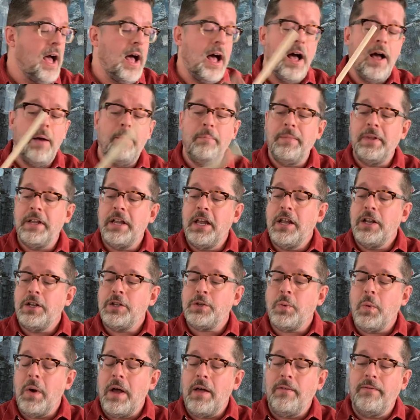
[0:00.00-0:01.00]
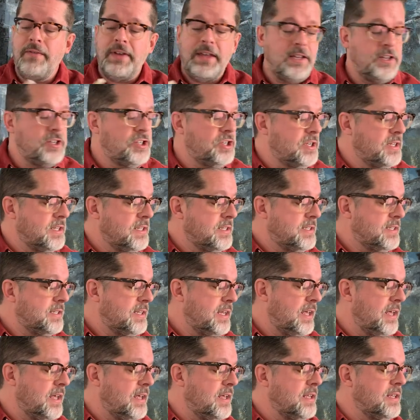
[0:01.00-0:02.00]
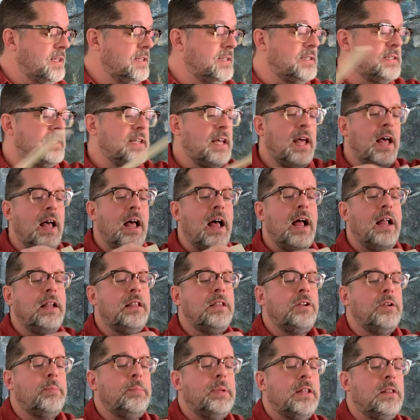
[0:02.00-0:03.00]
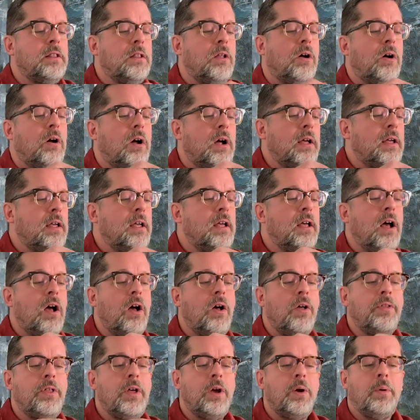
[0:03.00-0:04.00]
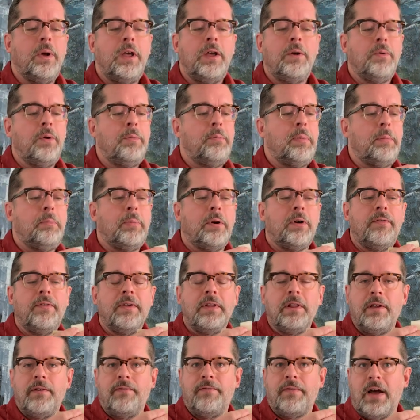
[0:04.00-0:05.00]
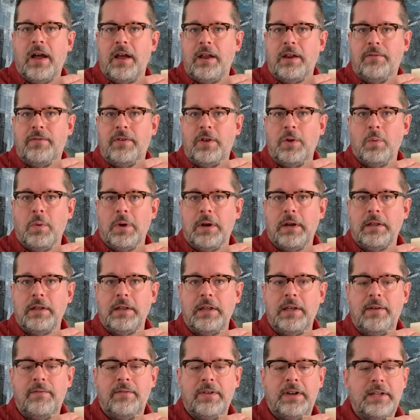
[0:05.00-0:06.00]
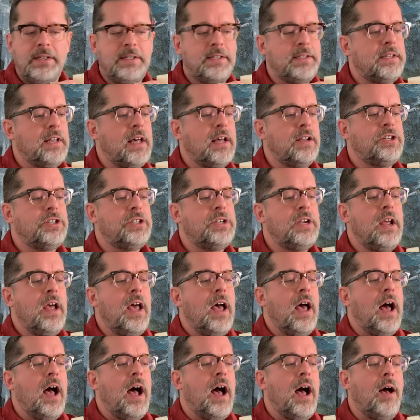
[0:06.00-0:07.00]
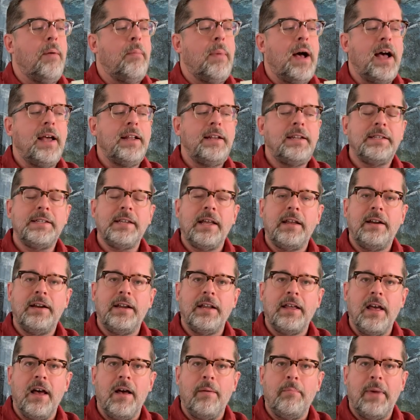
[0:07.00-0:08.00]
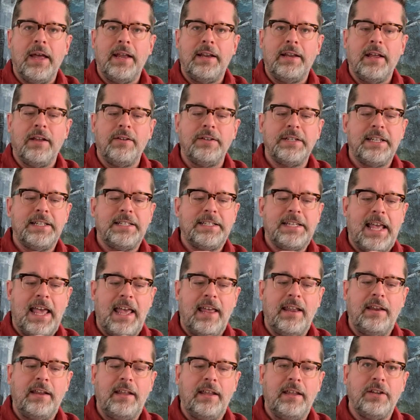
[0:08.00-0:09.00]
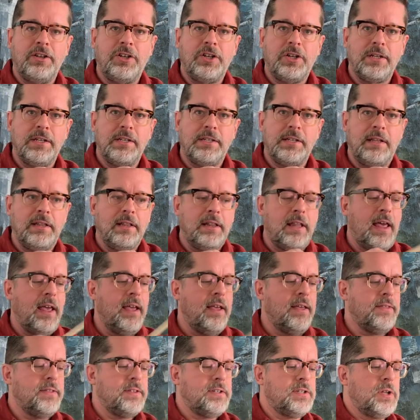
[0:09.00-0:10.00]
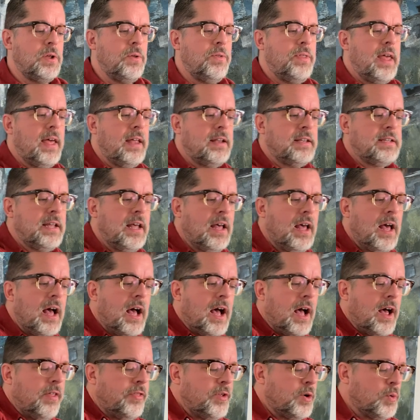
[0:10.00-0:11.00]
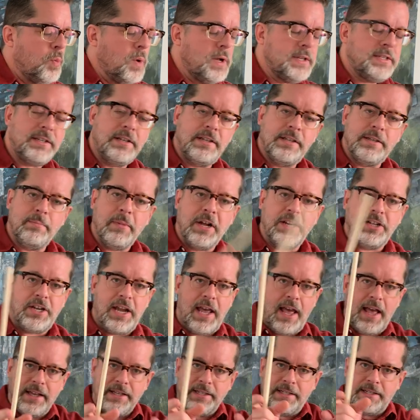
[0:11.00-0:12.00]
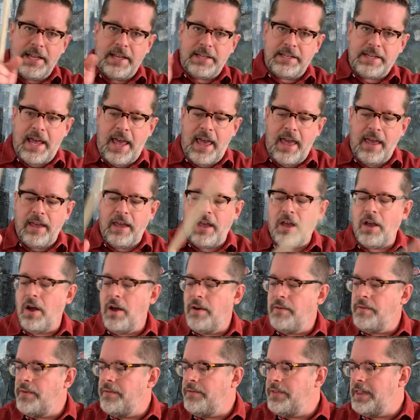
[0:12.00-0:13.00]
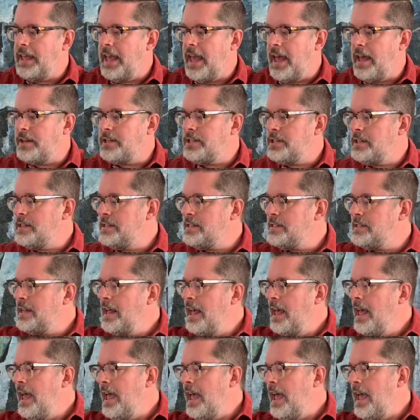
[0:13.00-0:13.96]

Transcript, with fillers: Um, 12 inches is a little bit long, although it would be perfectly fine if you want to leave it as such. Um, I decided to cut mine down to 10 inches in length so that uh, there wasn't as much excess hanging off of the edges.